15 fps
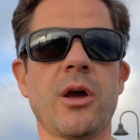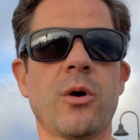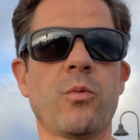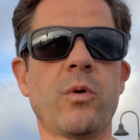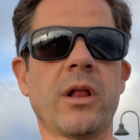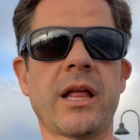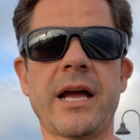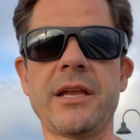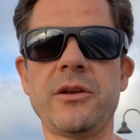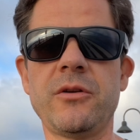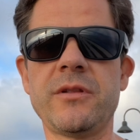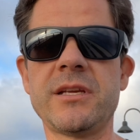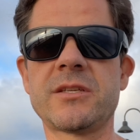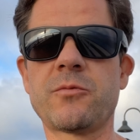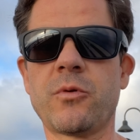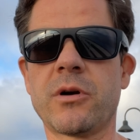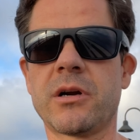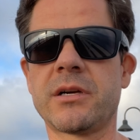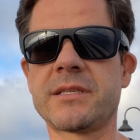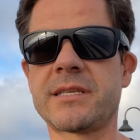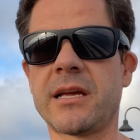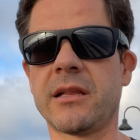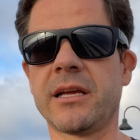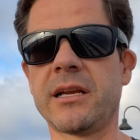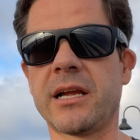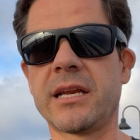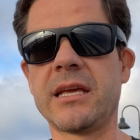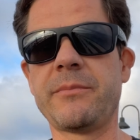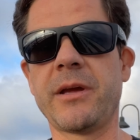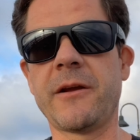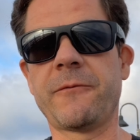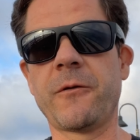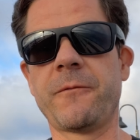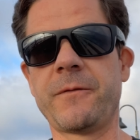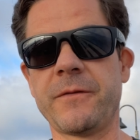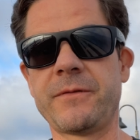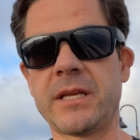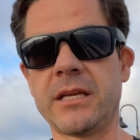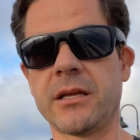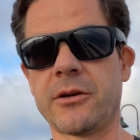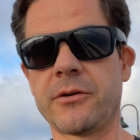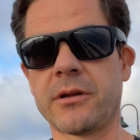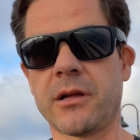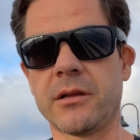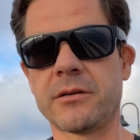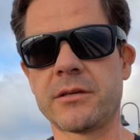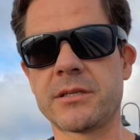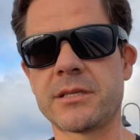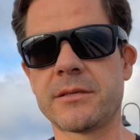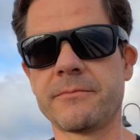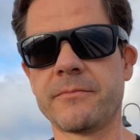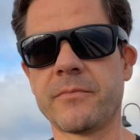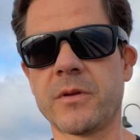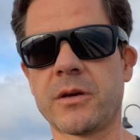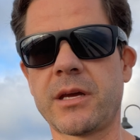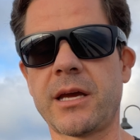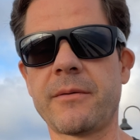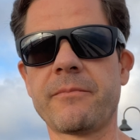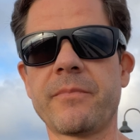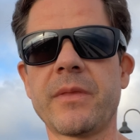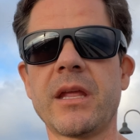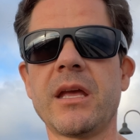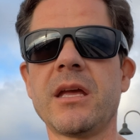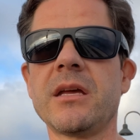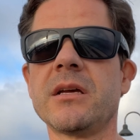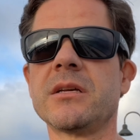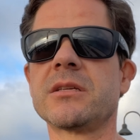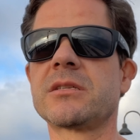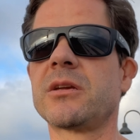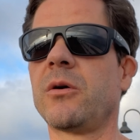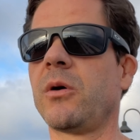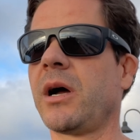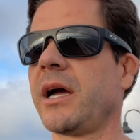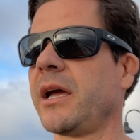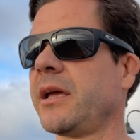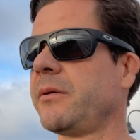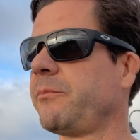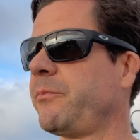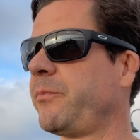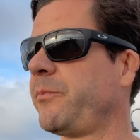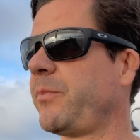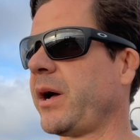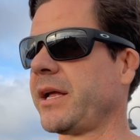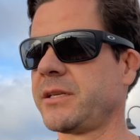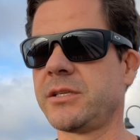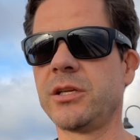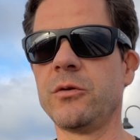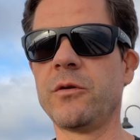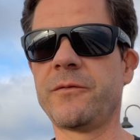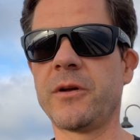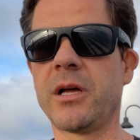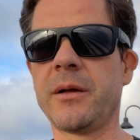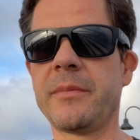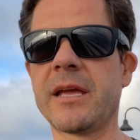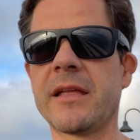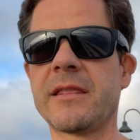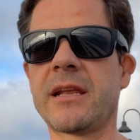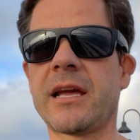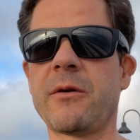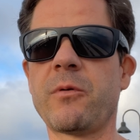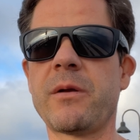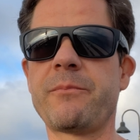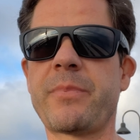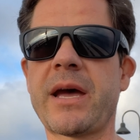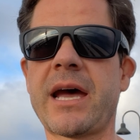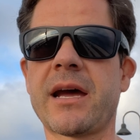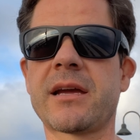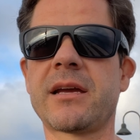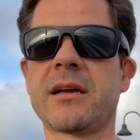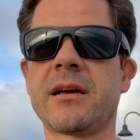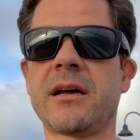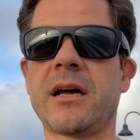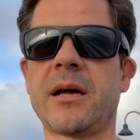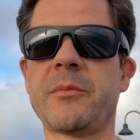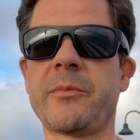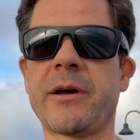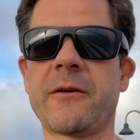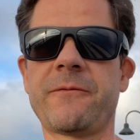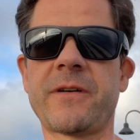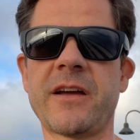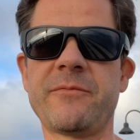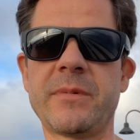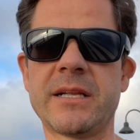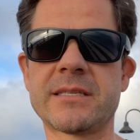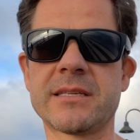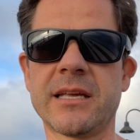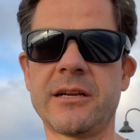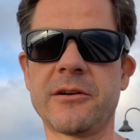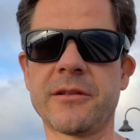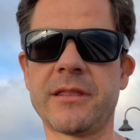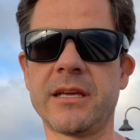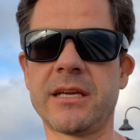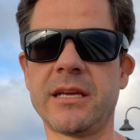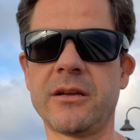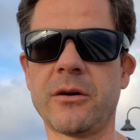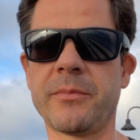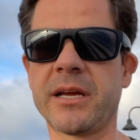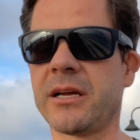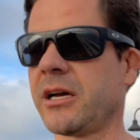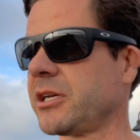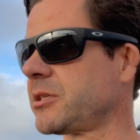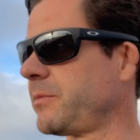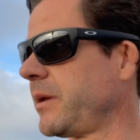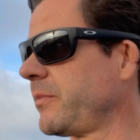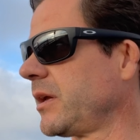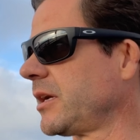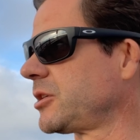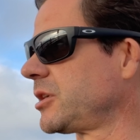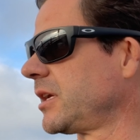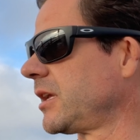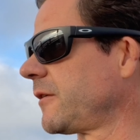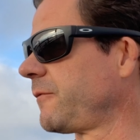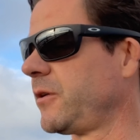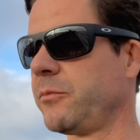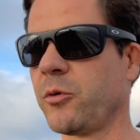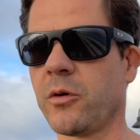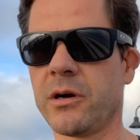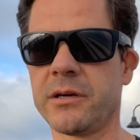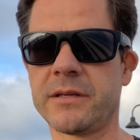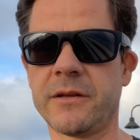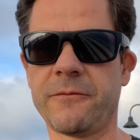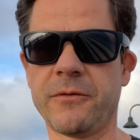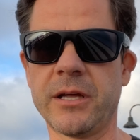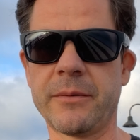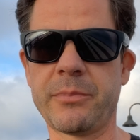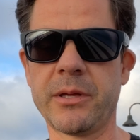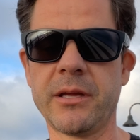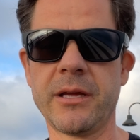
Well, I knew these were selling on eBay for $1,500, okay? So I bought 2 of them, and then I went back about 5 minutes later thinking, oh my gosh, maybe I should get a few more to flip.